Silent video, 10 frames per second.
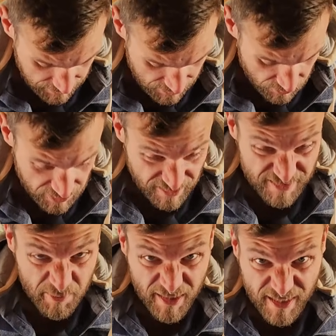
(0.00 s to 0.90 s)
So it
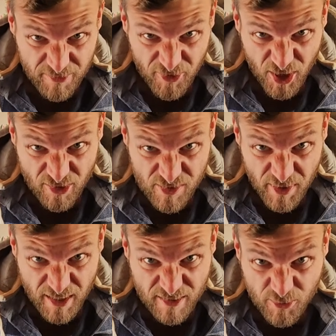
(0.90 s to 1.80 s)
has a built-in inverter as
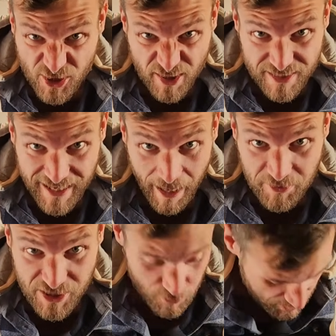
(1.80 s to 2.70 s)
well, which I think is
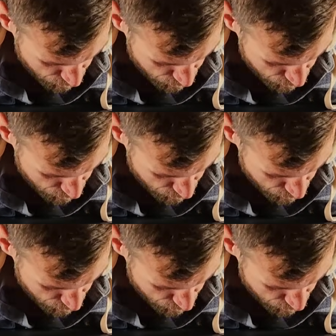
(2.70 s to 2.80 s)
absolutely